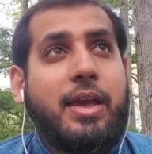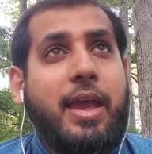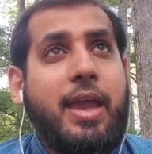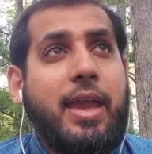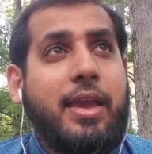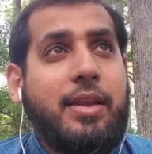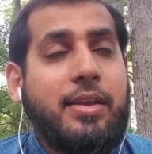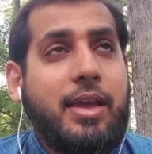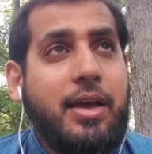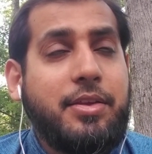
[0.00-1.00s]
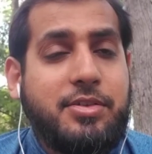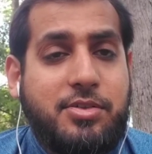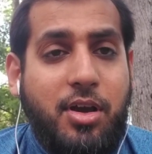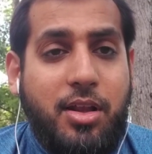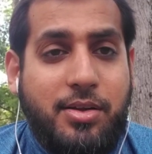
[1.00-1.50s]
and other
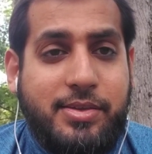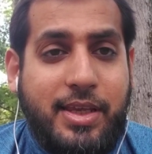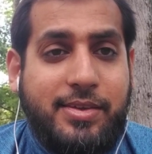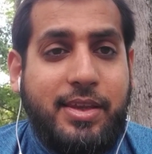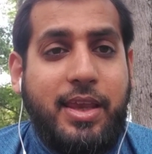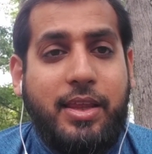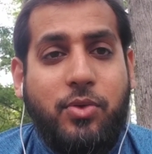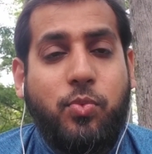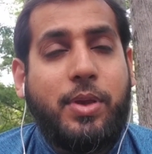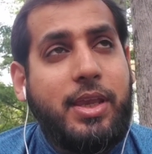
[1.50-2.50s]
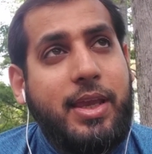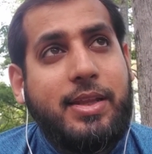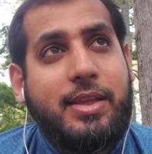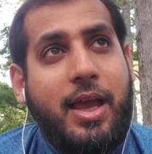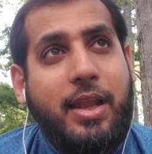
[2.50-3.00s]
scholars, they say that we
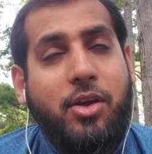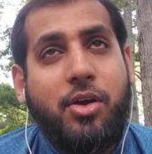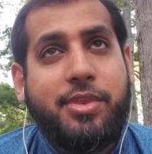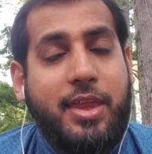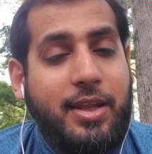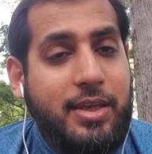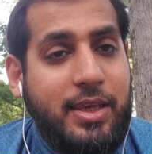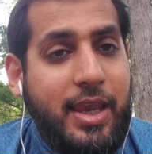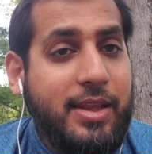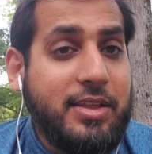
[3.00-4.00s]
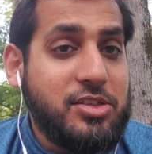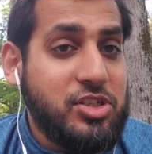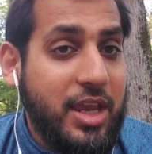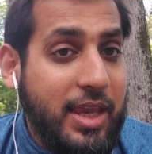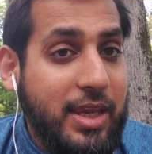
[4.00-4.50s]
cannot authenticate the
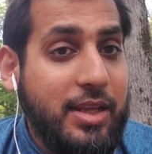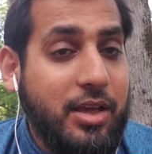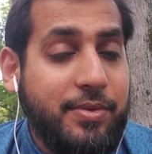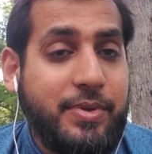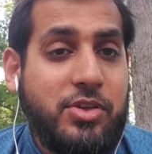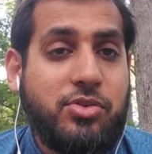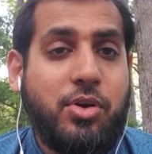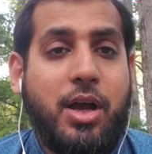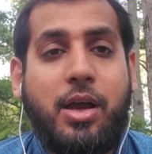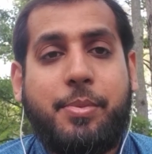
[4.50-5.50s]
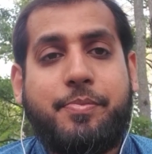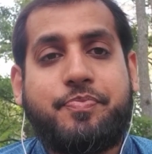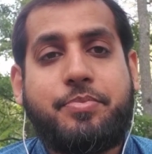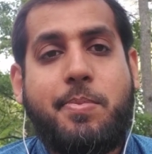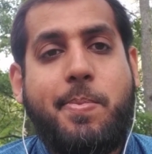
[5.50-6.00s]
chain of this dua.
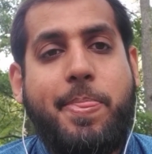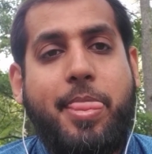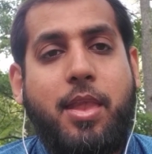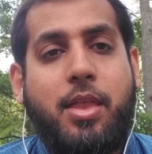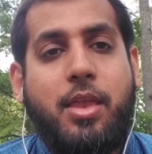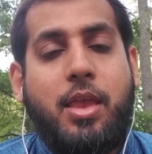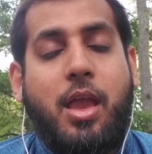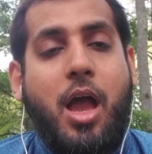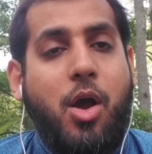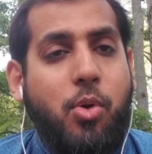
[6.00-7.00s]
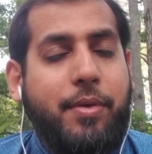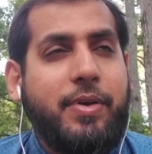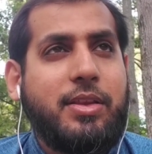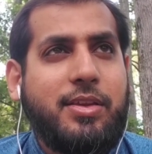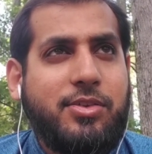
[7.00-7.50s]
However,
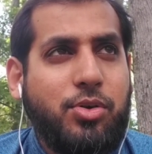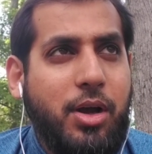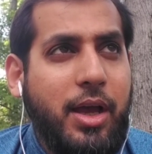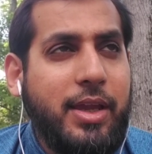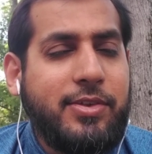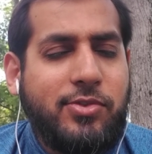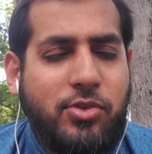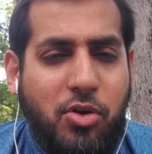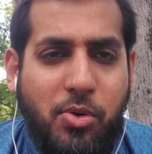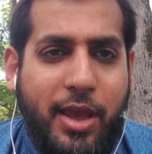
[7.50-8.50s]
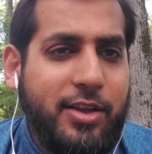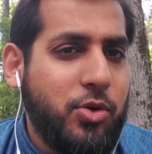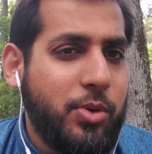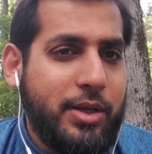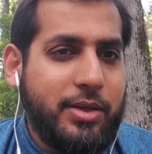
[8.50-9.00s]
this dua is so
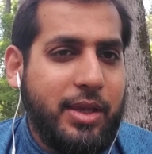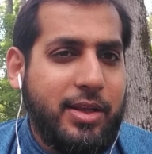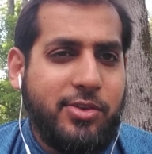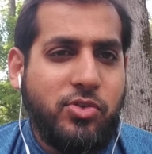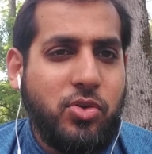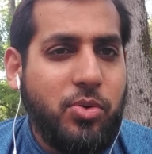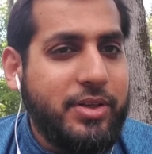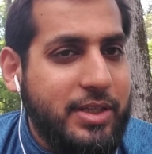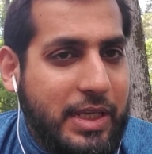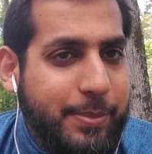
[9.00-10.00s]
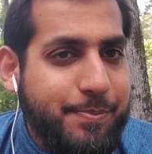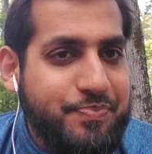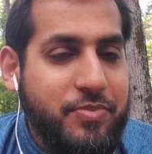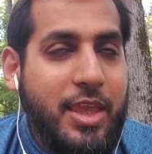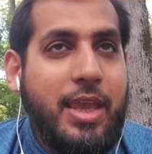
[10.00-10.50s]
eloquent, it is so deep,
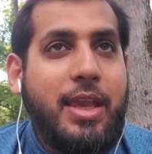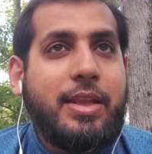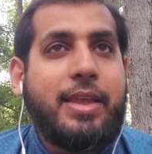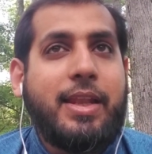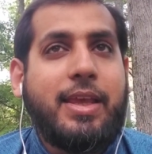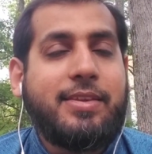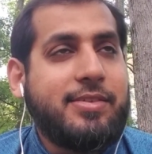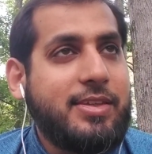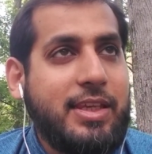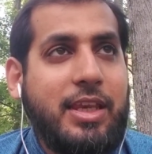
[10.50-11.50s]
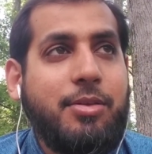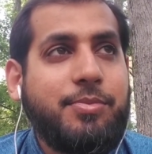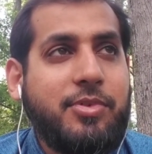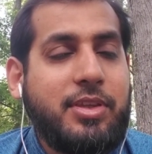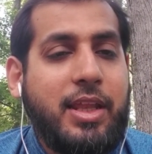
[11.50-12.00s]
that it
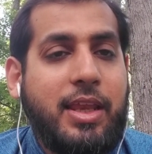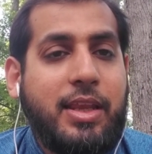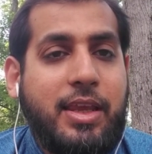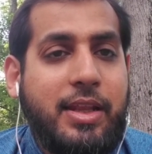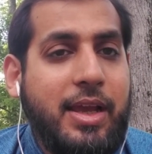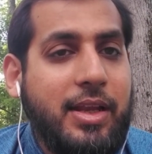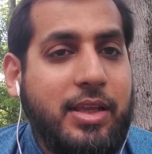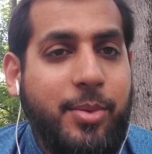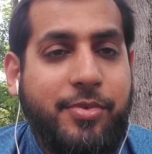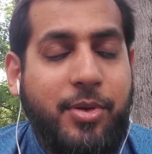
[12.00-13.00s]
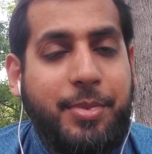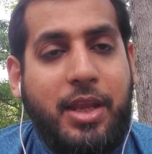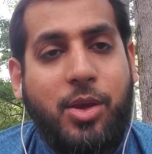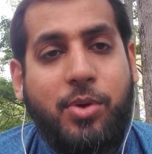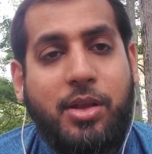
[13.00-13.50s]
seems that it cannot come from
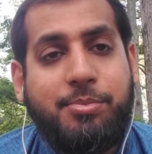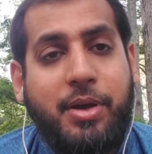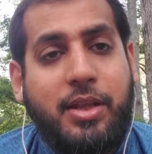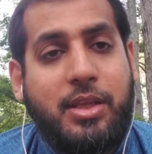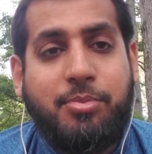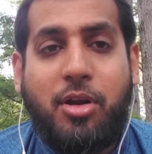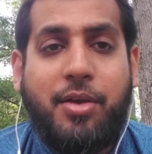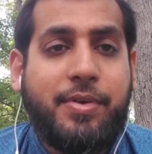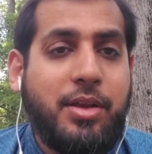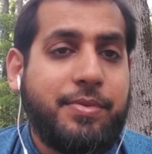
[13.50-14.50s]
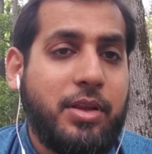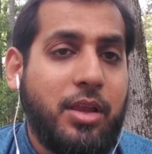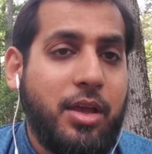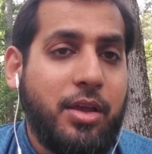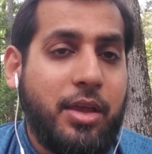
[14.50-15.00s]
anyone but the Prophet of
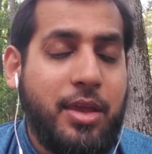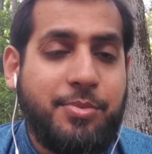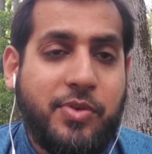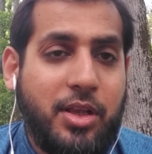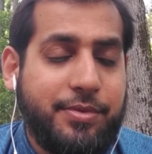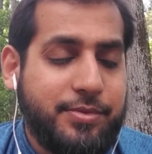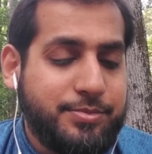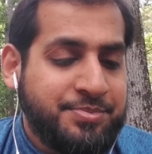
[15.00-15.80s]
Allah himself.